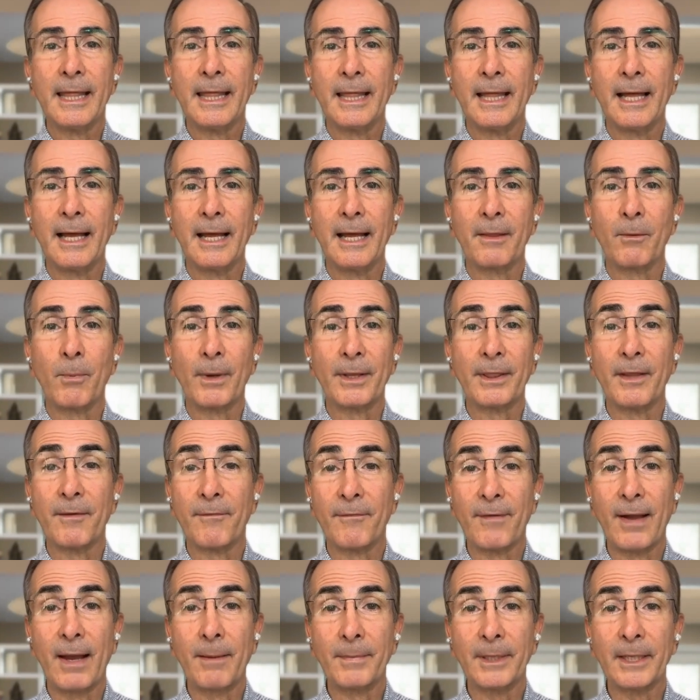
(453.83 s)
what the
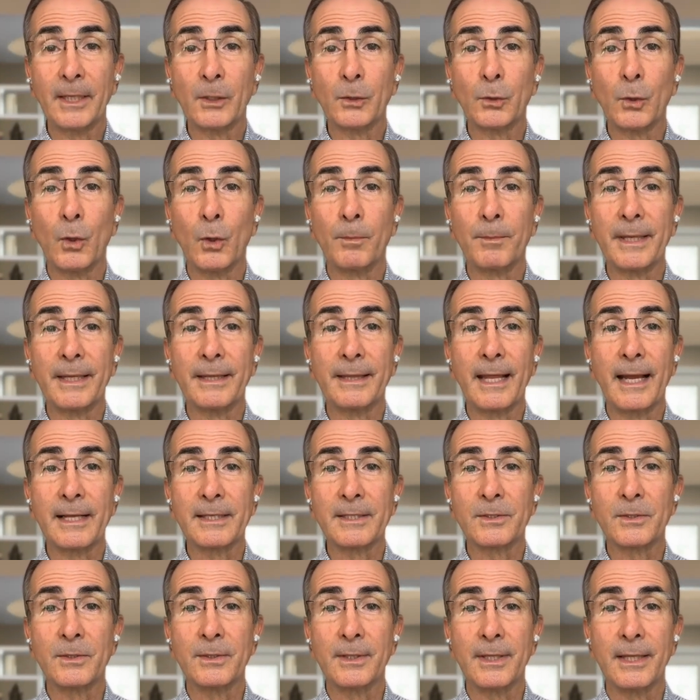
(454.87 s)
family told me
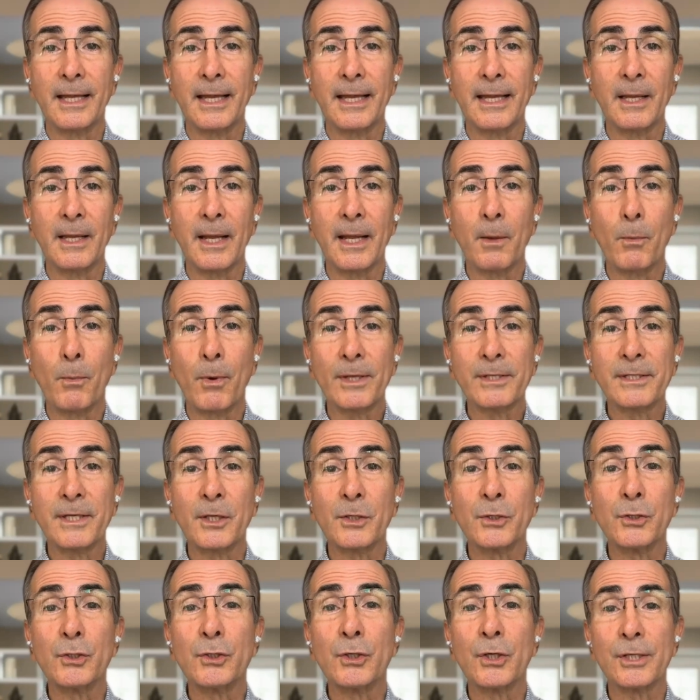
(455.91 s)
that it
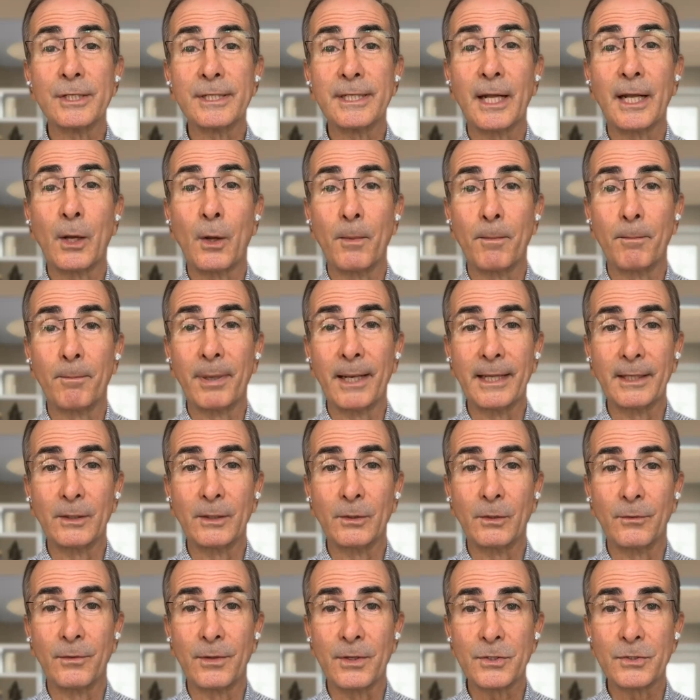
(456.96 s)
wasn't just a
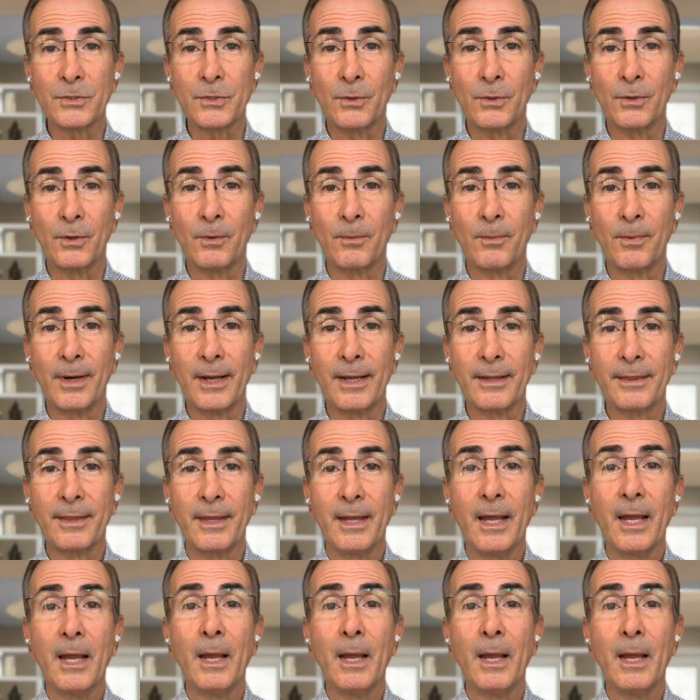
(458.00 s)
complaint of the shorter breath,